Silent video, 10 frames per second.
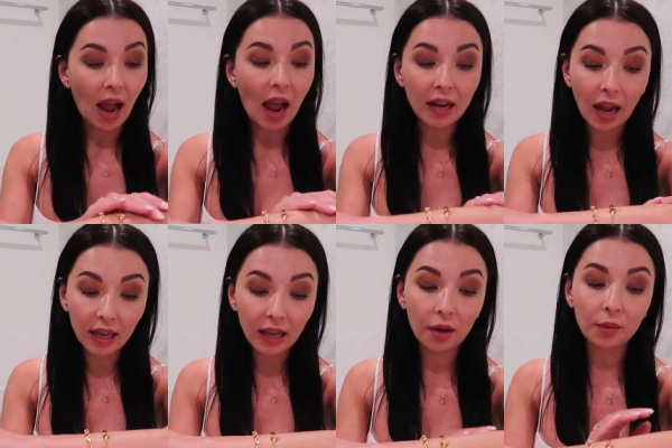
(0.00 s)
I
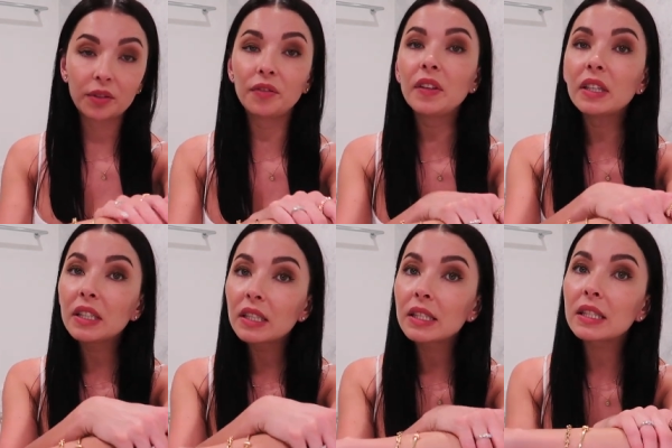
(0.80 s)
like how it
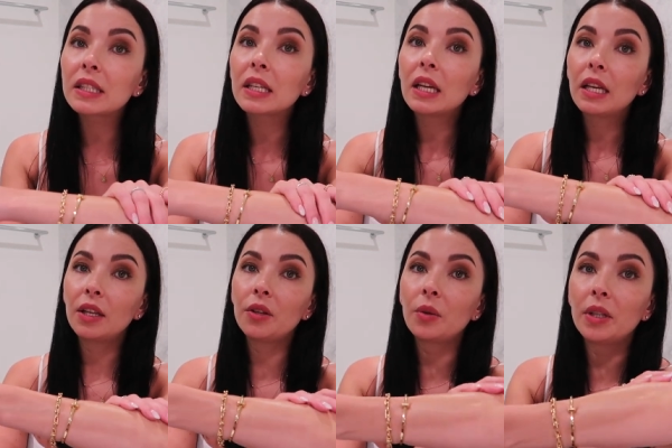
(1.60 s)
feels
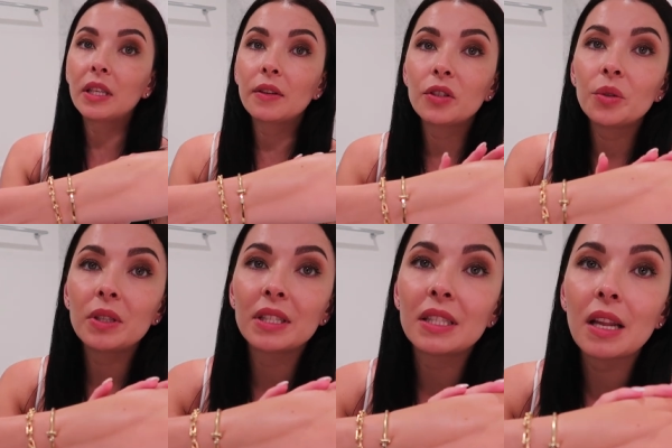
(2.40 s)
you know it gives you
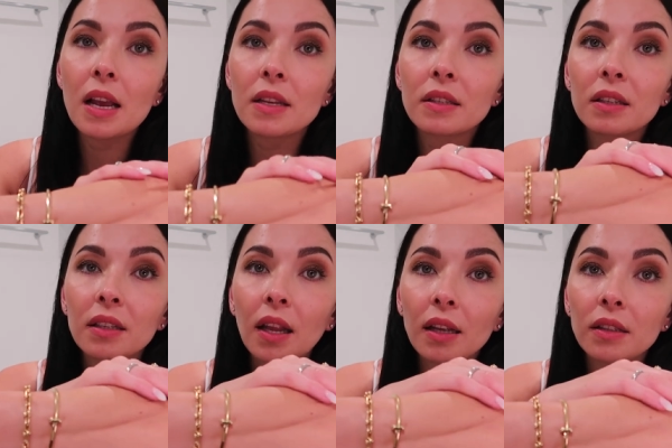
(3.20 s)
this nice
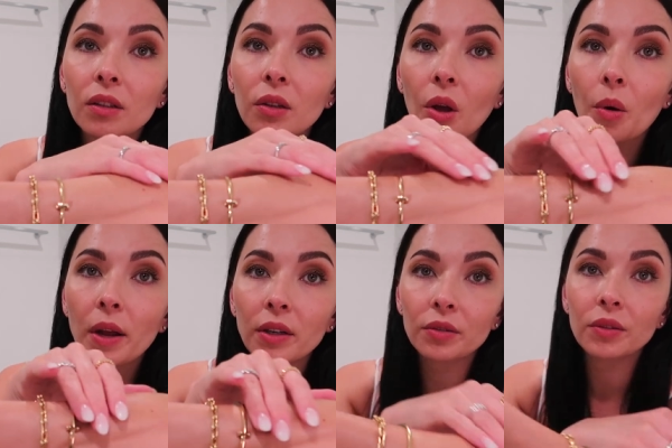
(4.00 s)
light glow
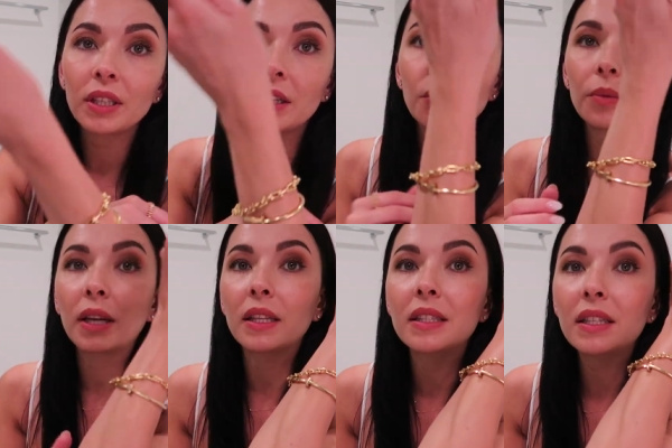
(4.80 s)
I don't think you
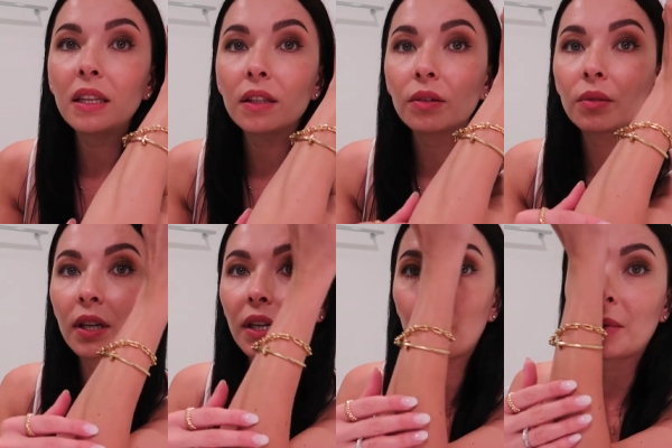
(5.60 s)
can see it on
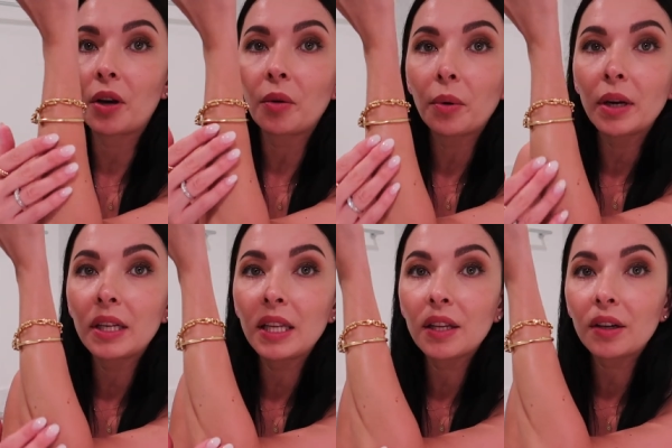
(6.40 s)
a camera
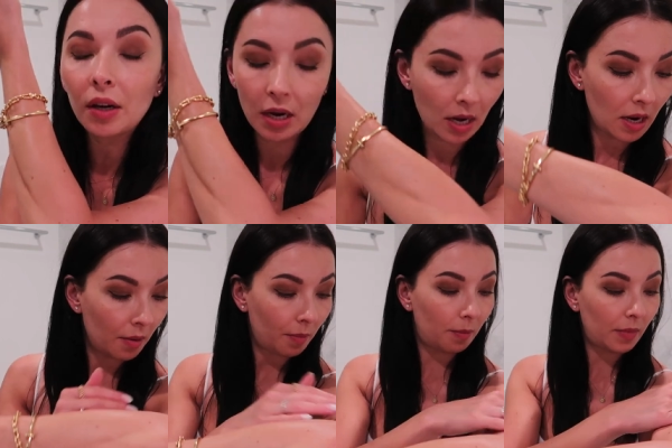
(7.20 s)
right here
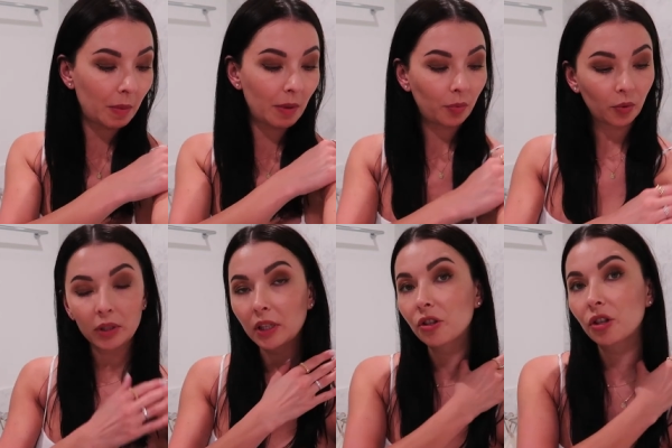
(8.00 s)
let me put
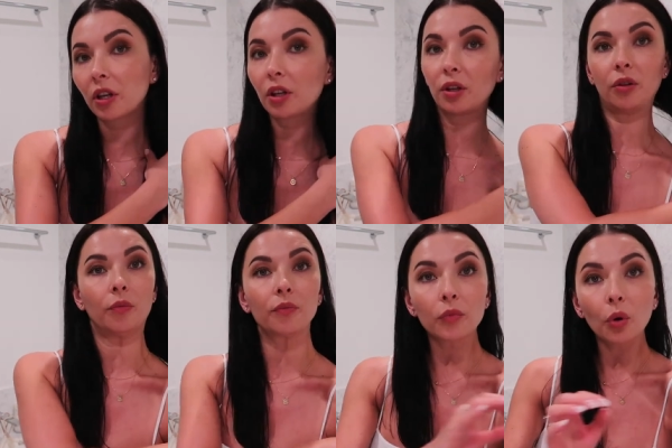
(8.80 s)
it actually
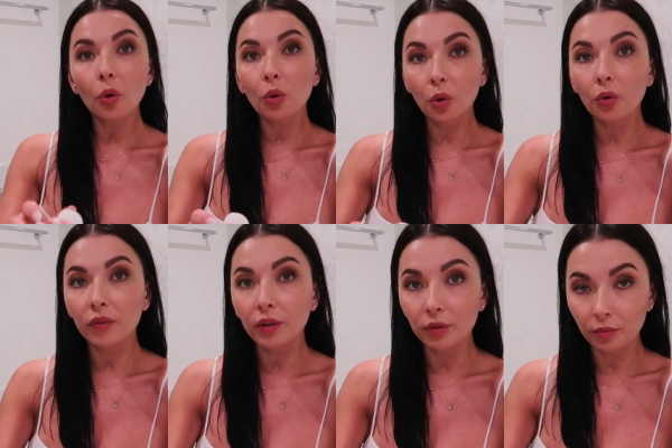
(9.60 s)
all
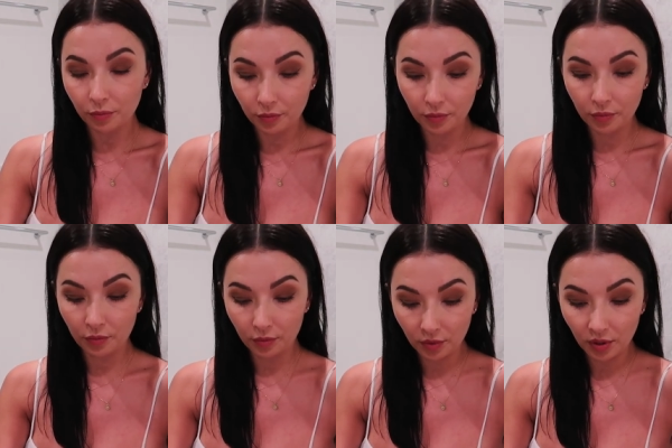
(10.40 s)
over
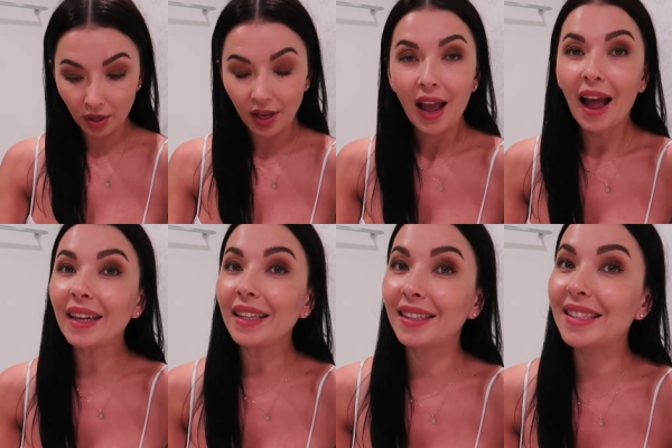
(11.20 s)

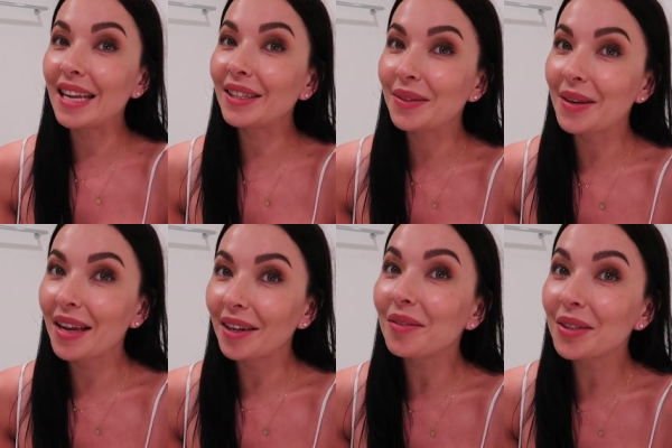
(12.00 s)
I got 10
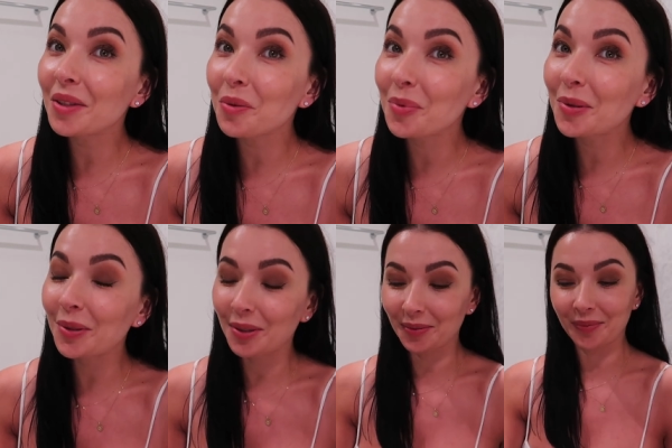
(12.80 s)
today I was at the
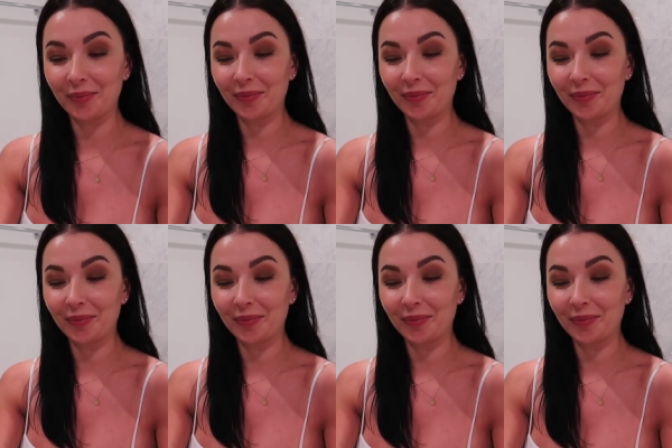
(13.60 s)
pool